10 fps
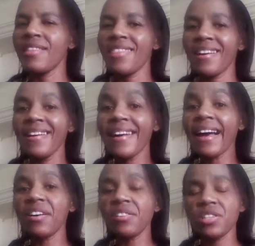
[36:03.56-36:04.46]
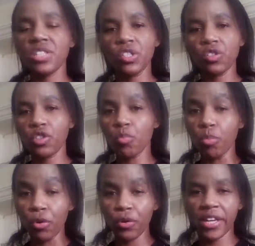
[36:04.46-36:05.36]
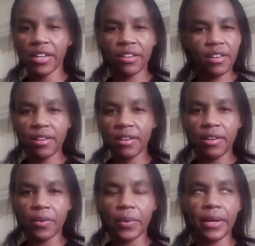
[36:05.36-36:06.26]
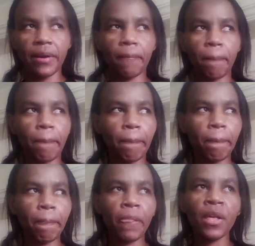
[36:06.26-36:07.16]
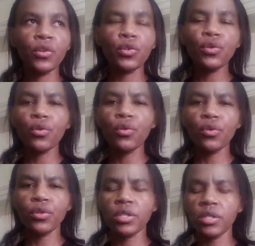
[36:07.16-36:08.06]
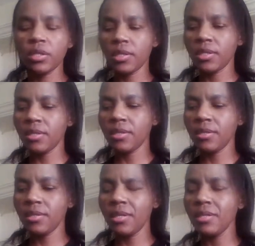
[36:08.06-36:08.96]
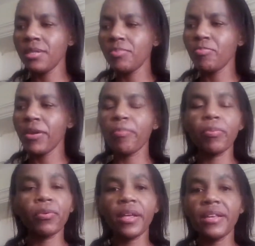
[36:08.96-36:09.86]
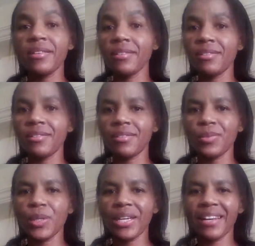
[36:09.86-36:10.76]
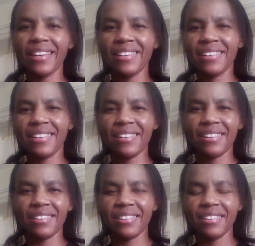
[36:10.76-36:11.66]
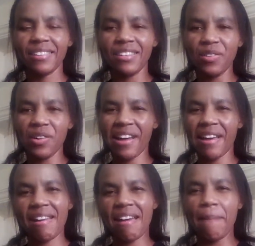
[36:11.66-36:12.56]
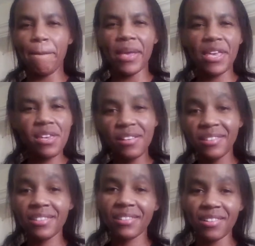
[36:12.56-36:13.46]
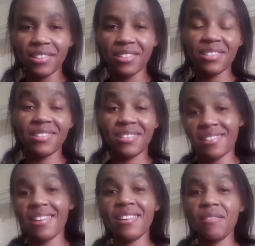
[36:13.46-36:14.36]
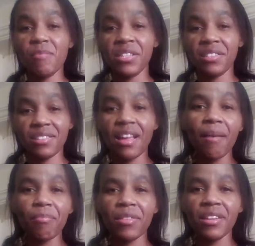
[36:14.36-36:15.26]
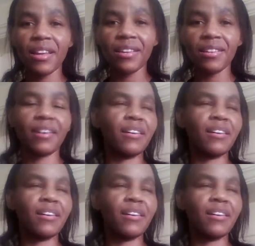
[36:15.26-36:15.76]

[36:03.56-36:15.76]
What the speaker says: the girl is not broken anywhere. You know, these people, they just look like you are a maid. You're just telling me something like,